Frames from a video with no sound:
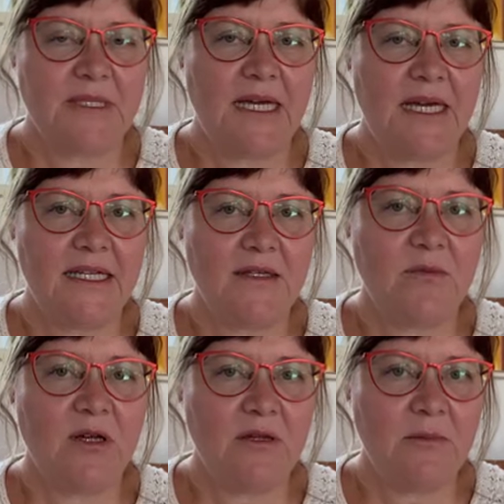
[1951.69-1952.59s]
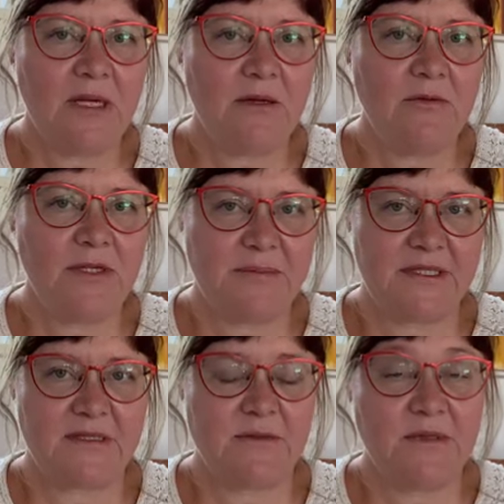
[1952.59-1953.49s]
and one of my
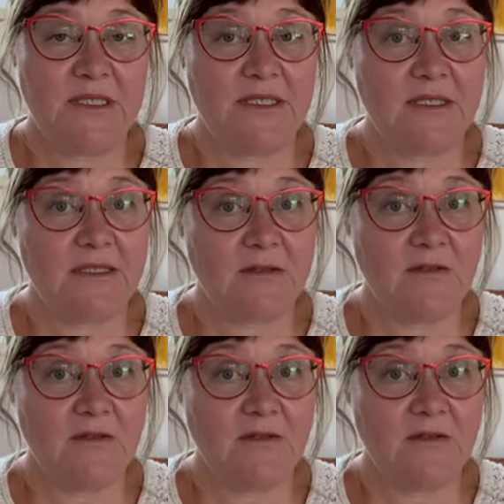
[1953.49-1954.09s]
whips, which has